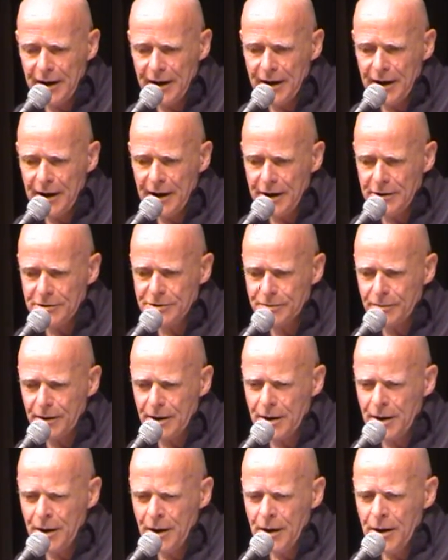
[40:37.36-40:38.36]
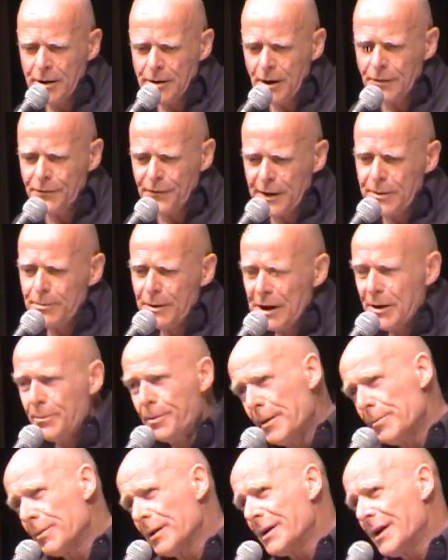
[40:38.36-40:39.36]
elsewhere, not very many
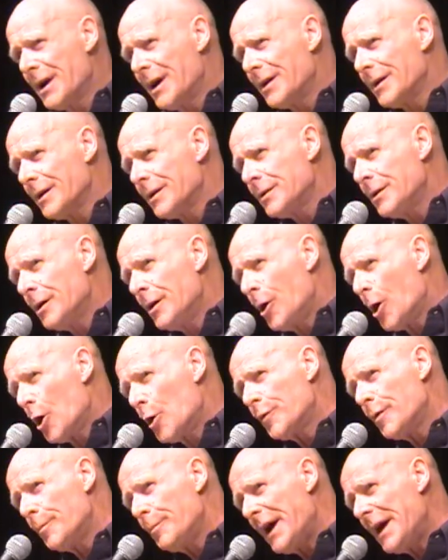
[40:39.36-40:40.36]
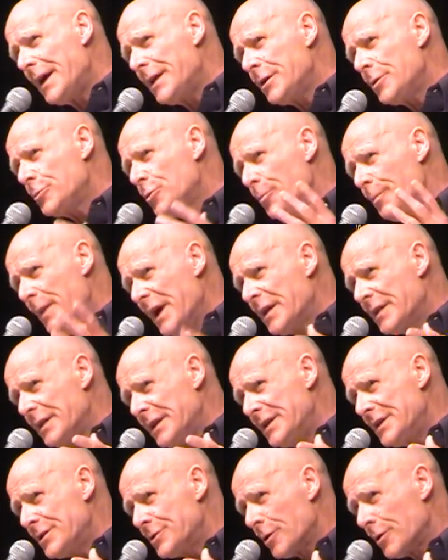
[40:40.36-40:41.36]
people in Ireland are of a mind to make
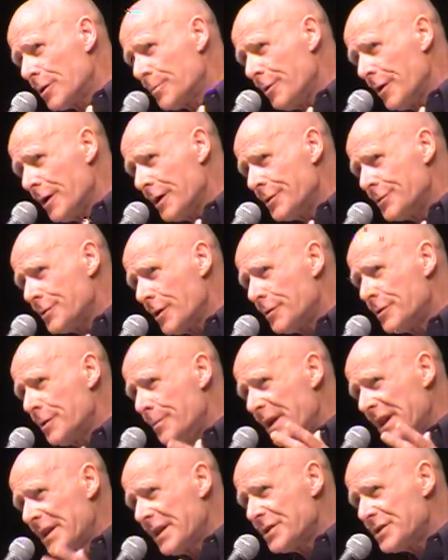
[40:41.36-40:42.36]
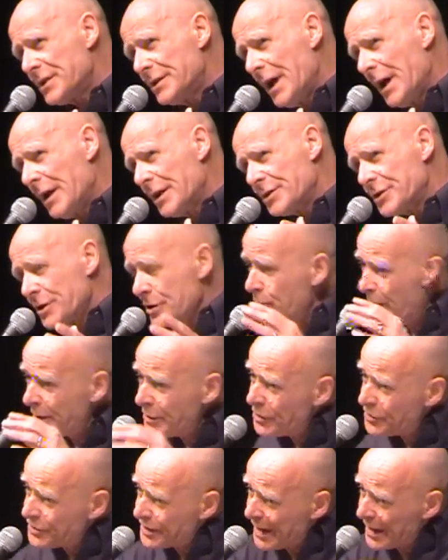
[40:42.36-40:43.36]
these sort of points or to make this analysis. When you
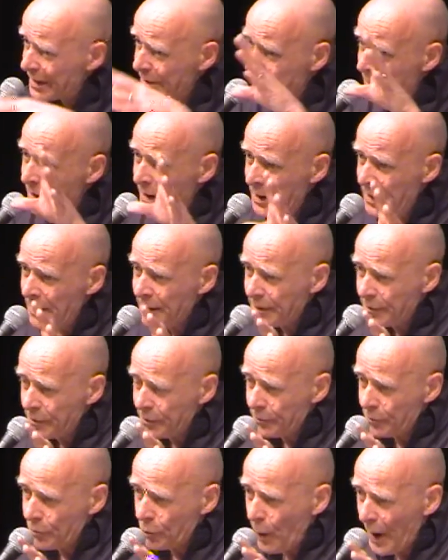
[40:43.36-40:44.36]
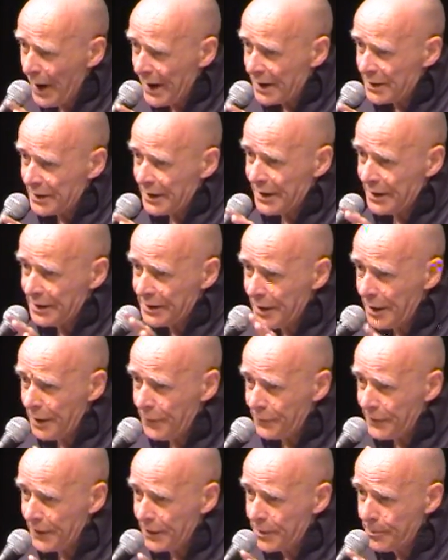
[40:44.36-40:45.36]
say it quietly and
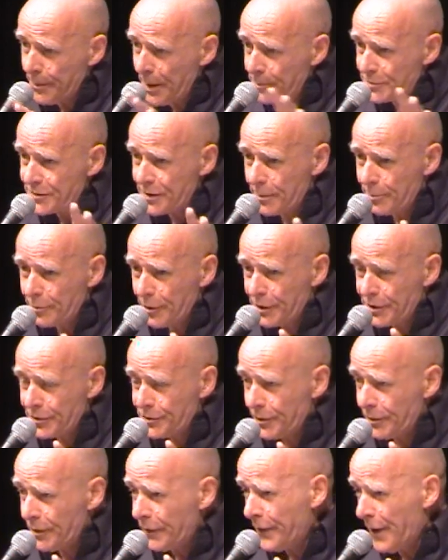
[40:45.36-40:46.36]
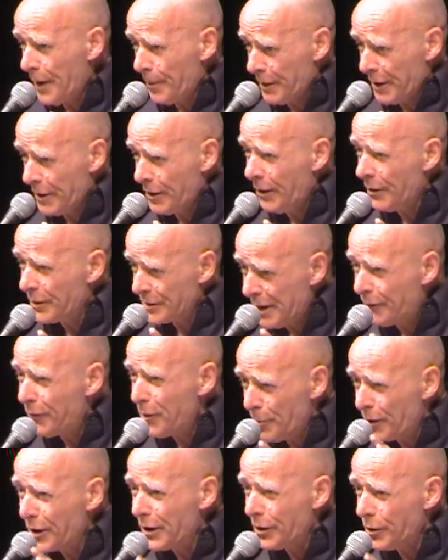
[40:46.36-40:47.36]
carefully to members of the Bloody Sunday family and others,
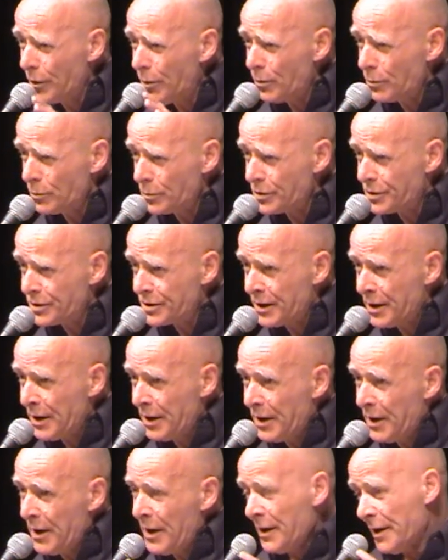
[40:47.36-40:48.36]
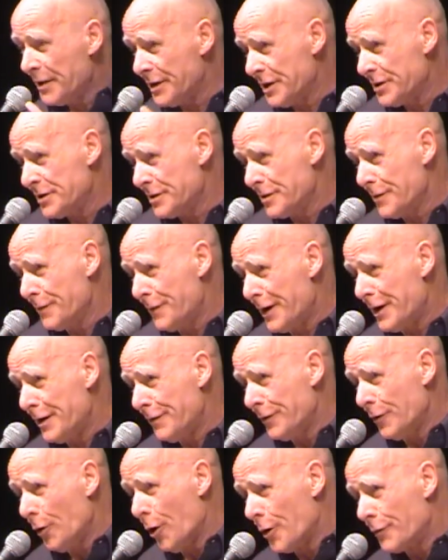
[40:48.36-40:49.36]
everybody knows that this is a very
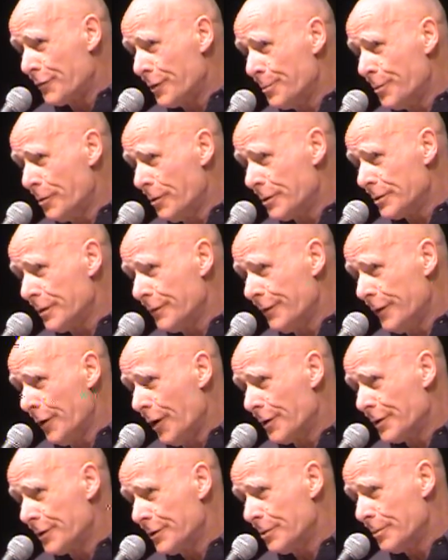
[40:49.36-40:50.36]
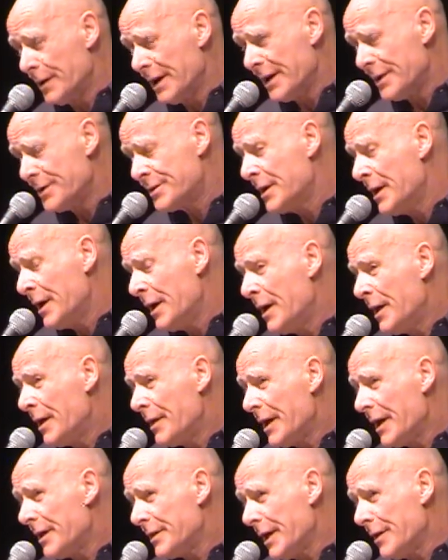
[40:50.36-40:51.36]
flawed report and flawed in the ways
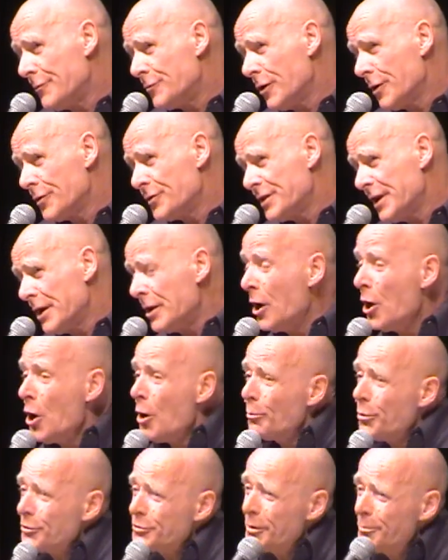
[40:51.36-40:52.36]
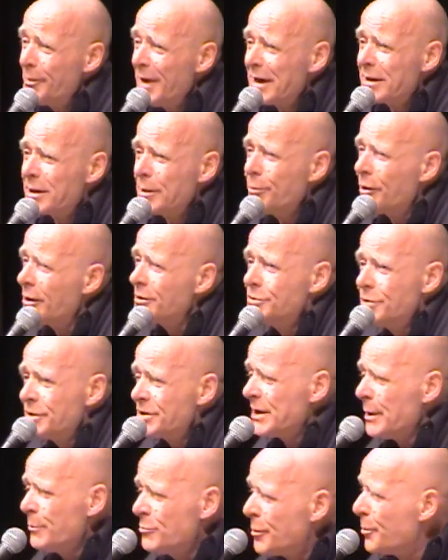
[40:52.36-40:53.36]
that I've just seen. But to make the point just
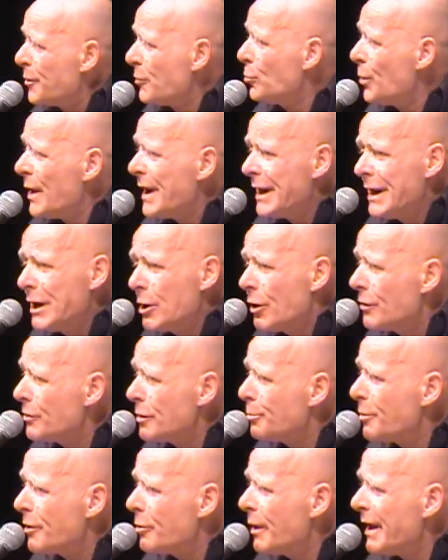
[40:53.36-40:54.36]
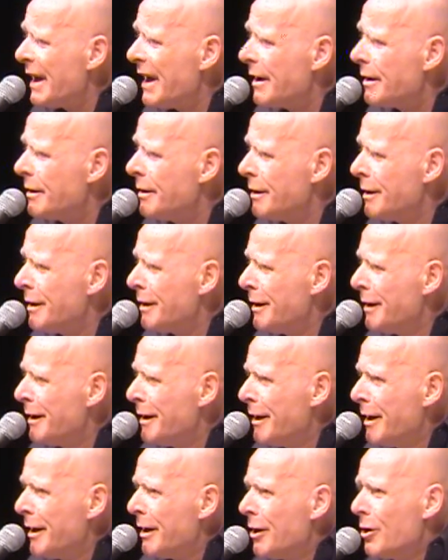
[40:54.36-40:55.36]
seems to be raining on the parade.
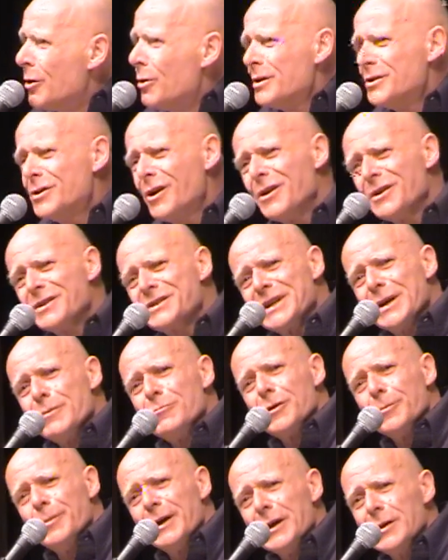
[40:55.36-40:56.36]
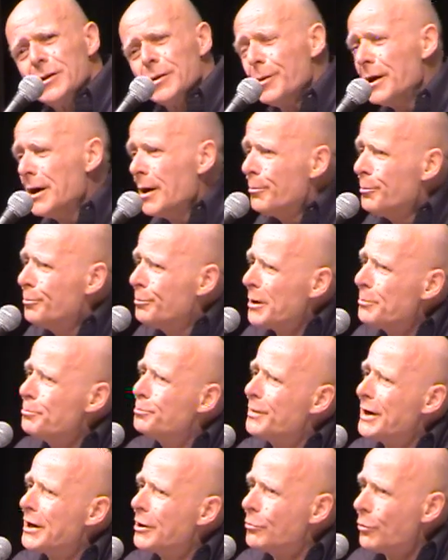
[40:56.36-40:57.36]
You know, it does seem to be a bit
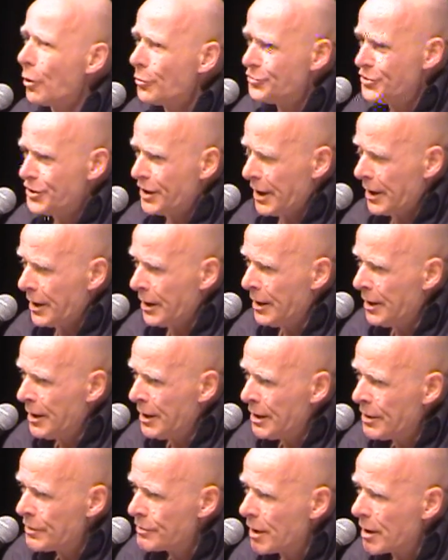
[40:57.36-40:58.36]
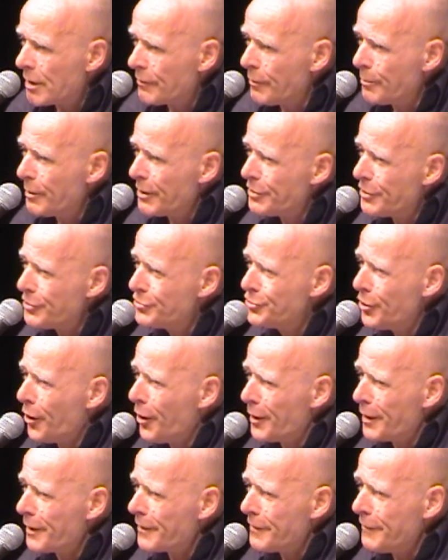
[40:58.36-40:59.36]
begrudging sort of about the joy
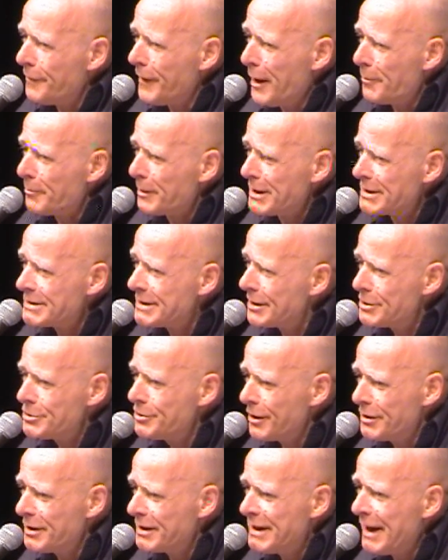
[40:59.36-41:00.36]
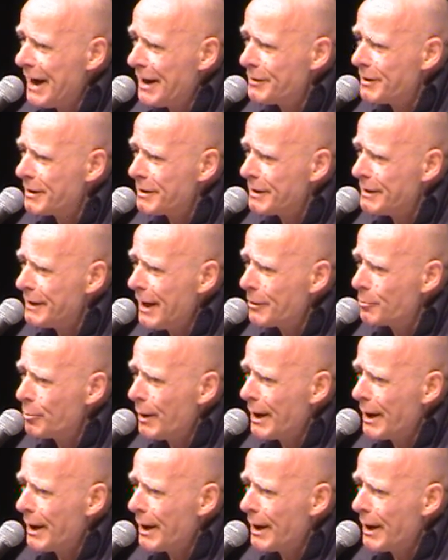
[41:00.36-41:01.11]
of the families. And it's not intended in that way